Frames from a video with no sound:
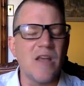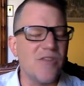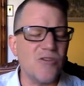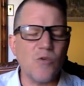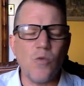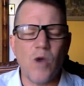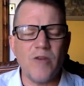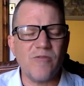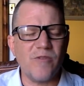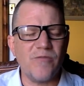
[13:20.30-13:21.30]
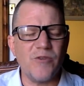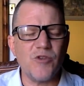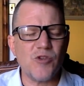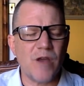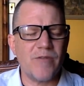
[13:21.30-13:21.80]
There's a wonderful
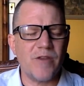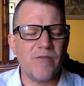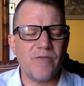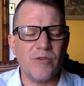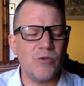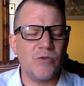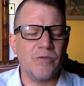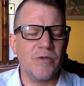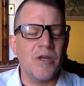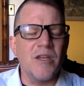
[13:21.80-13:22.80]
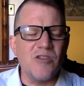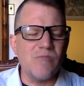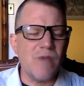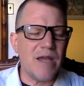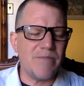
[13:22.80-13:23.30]
future out there for you. You
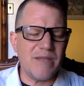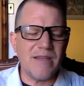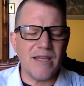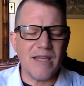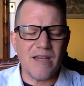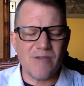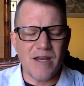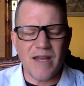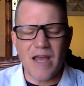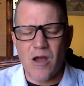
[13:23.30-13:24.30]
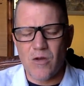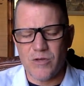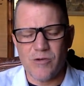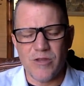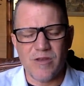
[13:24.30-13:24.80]
might be thinking right now
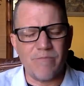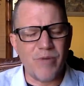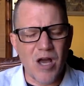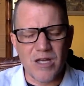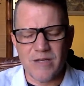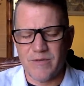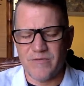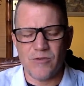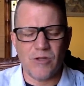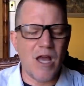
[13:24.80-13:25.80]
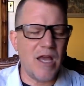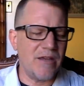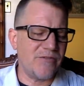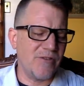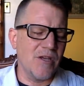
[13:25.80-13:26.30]
you're at the bottom of your
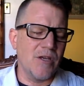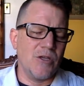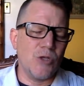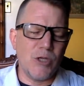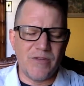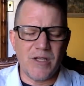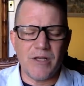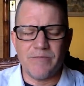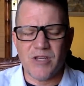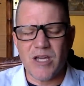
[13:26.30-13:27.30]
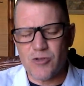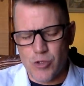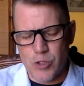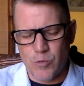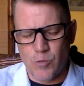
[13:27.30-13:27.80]
life. You live in a
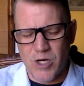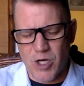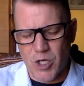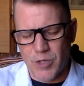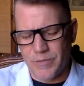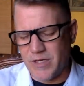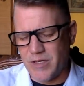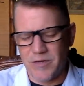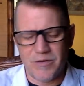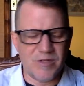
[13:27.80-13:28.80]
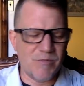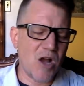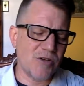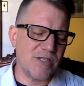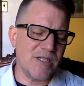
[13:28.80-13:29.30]
country where,
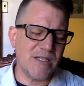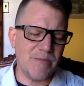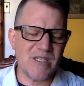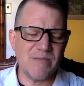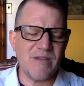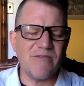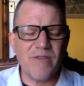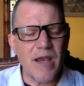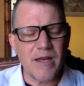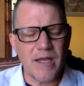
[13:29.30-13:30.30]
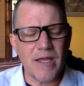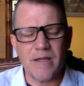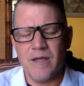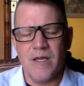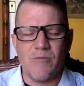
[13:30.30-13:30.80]
democracy seems to be fading.
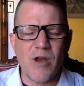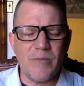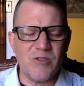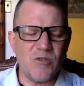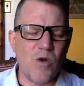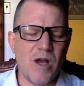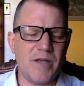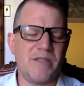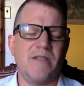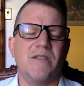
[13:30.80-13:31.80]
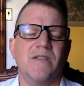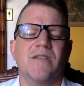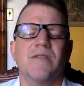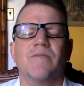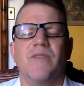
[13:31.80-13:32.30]
Perhaps you watched
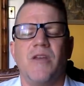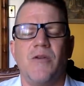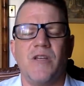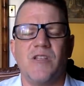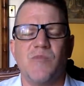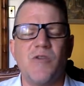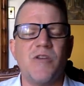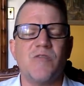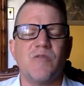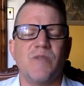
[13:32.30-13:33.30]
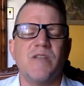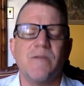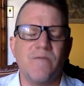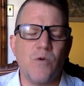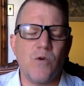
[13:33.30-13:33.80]
this, experience with
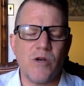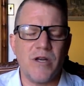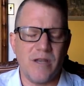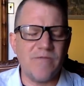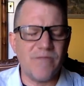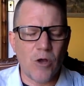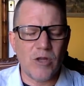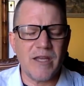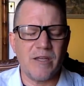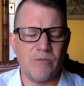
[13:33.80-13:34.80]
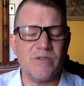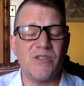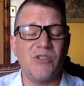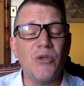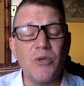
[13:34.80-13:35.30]
Blasey Ford and it felt like it
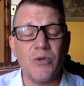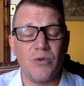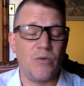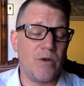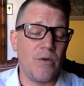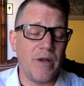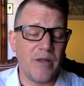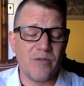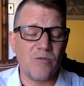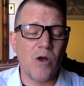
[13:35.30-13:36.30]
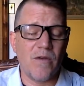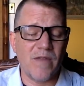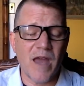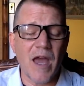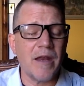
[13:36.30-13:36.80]
was you who were going through all
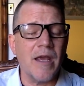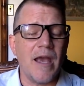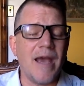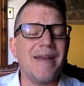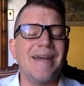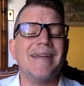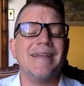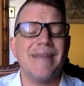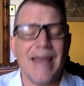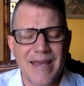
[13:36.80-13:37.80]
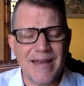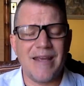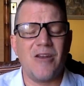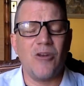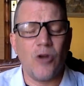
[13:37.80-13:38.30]
that. And
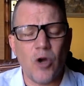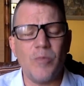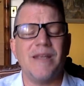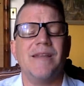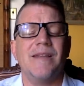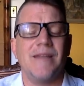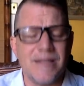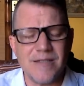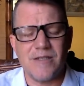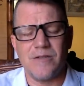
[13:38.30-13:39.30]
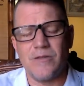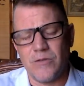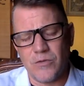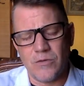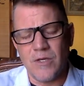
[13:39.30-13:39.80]
again, nobody listened to
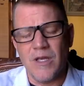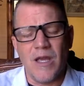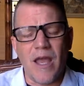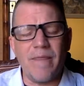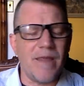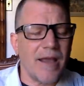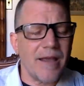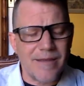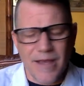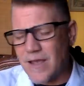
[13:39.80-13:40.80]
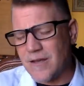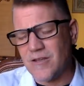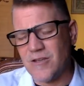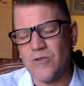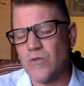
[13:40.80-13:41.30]
you. And
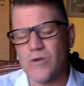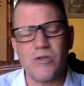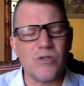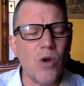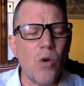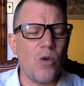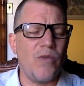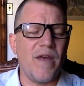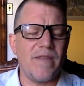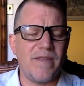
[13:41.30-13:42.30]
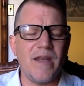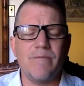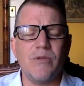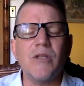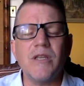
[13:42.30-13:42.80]
again, you were told that they
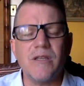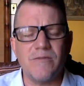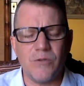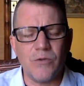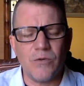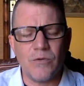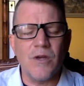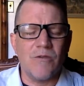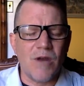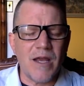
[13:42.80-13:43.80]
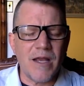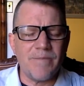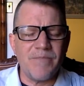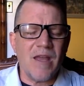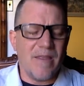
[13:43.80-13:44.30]
didn't believe you,
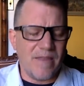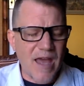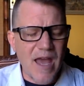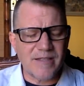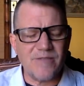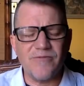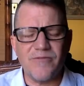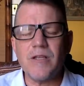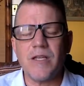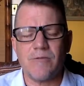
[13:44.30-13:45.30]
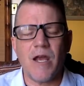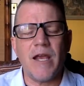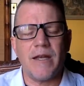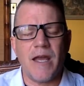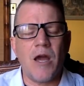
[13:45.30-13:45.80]
right? That's the feeling
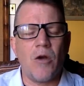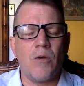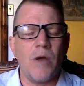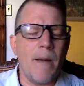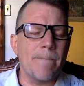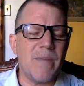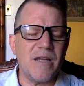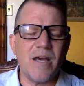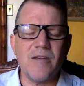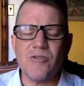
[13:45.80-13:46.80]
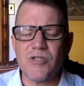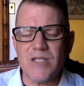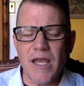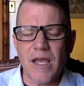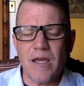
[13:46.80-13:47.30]
right now. But
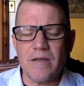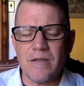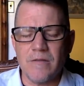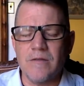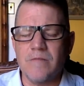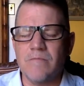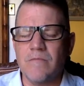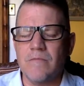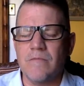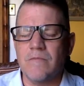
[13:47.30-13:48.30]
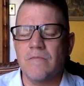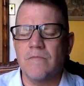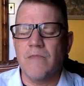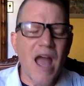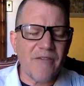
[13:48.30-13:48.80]
understand,
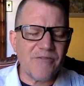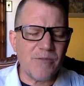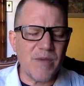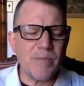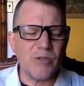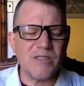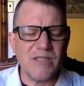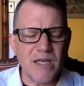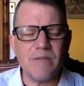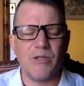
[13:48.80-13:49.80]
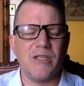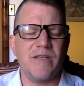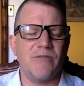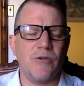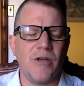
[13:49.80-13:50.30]
half the people did
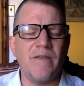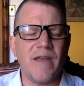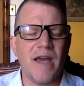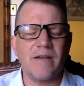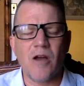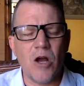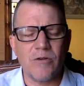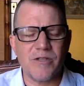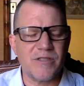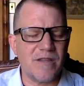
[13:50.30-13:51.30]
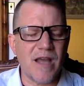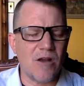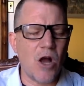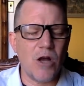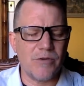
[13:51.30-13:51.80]
believe her in that Congress, and that
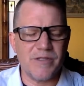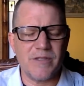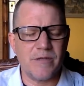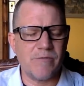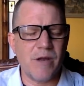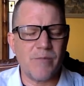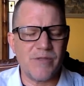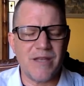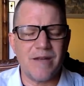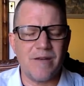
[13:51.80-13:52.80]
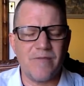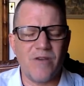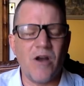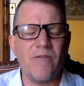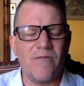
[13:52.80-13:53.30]
Congress isn't representative
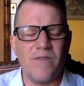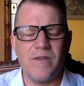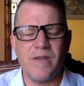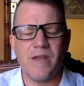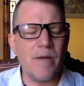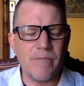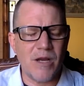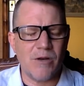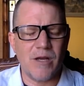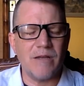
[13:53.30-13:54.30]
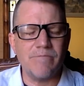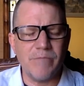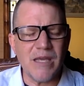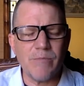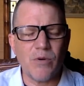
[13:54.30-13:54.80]
of the American
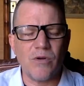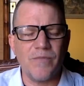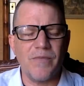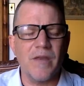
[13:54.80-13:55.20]
people.